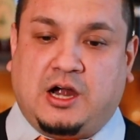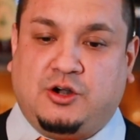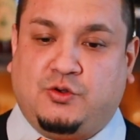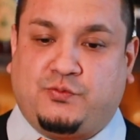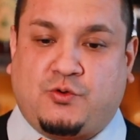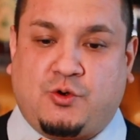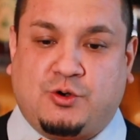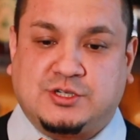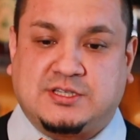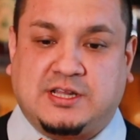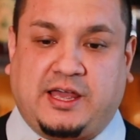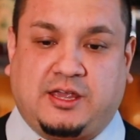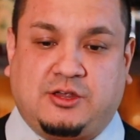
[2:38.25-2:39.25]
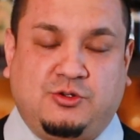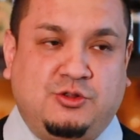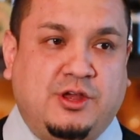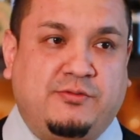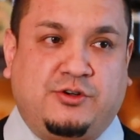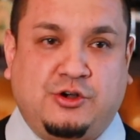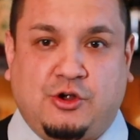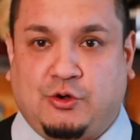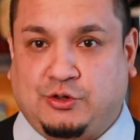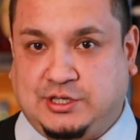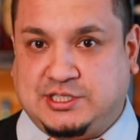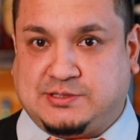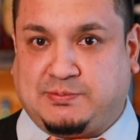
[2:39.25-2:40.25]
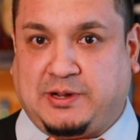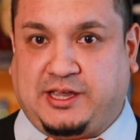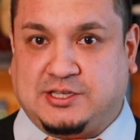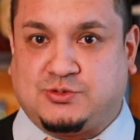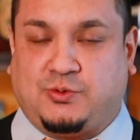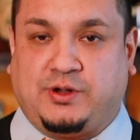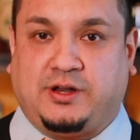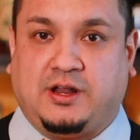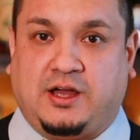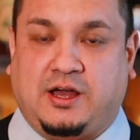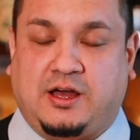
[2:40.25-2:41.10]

And of course, like, you never know in this place when